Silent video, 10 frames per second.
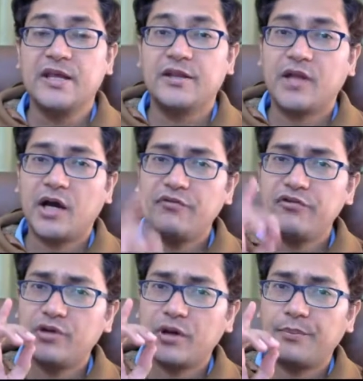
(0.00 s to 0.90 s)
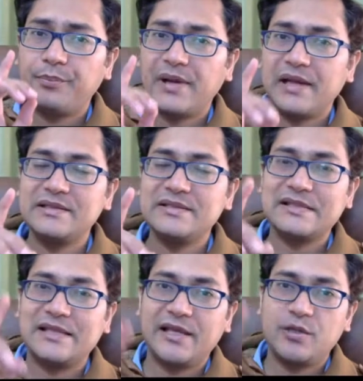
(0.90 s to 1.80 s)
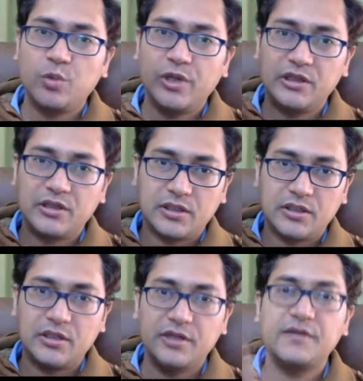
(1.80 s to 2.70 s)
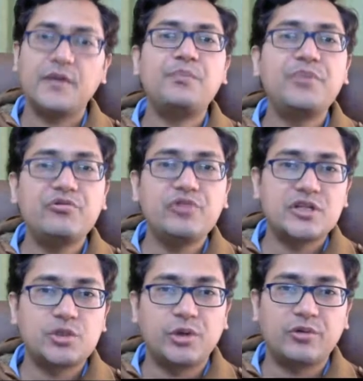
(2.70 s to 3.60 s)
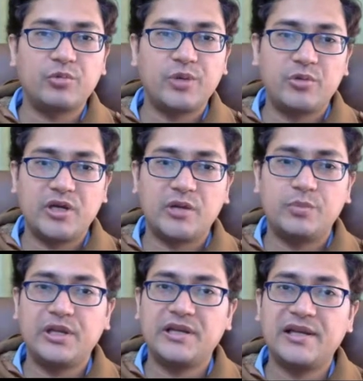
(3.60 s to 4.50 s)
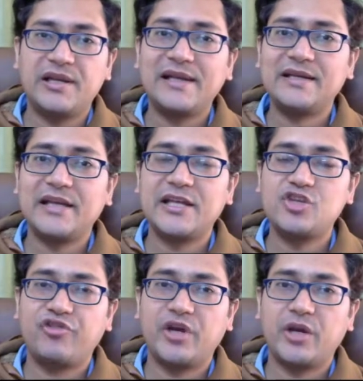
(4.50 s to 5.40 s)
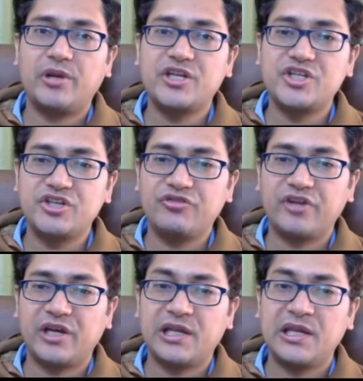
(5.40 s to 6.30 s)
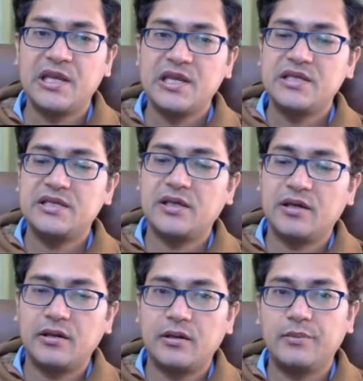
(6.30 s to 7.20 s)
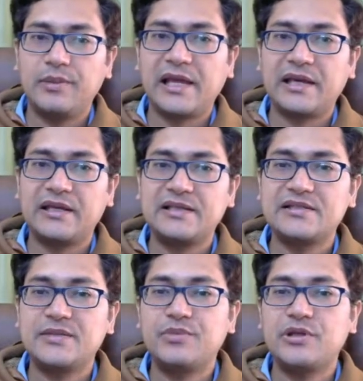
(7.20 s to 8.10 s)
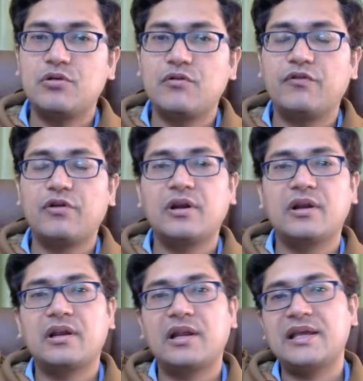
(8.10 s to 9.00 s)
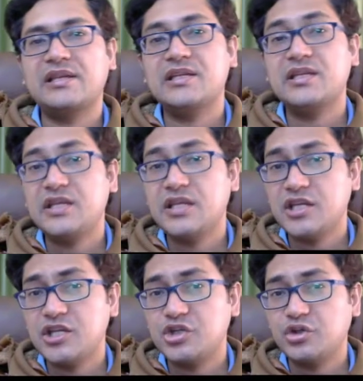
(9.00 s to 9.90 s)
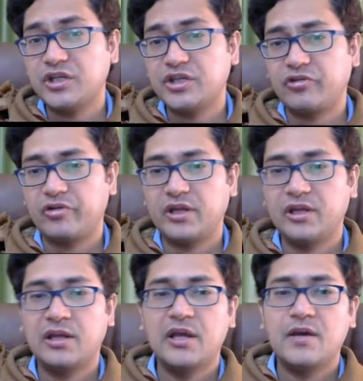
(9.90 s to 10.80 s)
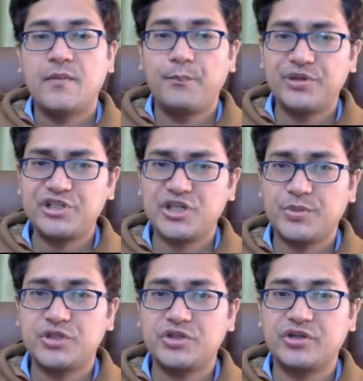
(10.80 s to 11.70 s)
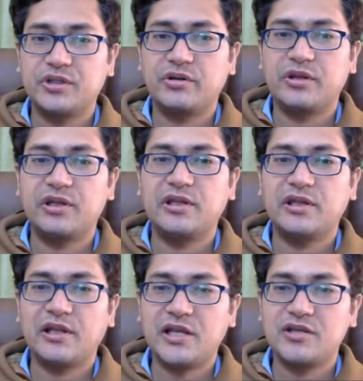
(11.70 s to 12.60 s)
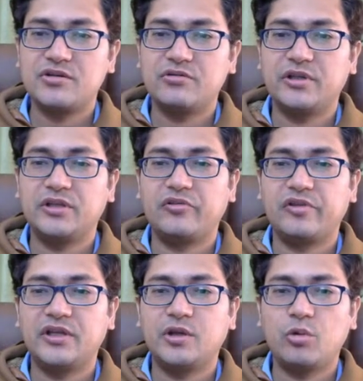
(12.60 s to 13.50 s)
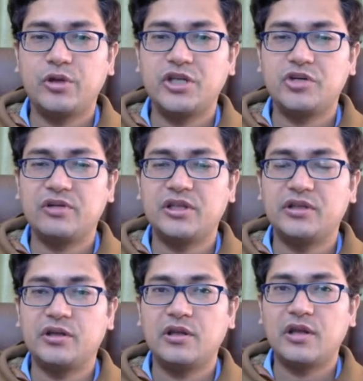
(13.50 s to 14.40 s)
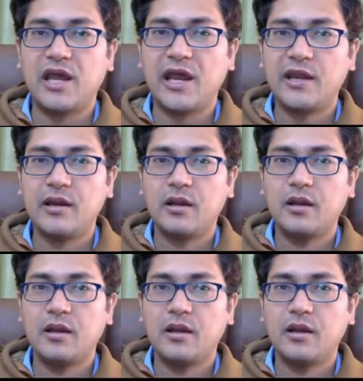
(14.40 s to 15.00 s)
if you compare this line with the previous one where we are playing direct h5 and g5, here black can simply go for knight e into d3, bishop into d3, knight into d3, queen into d3, and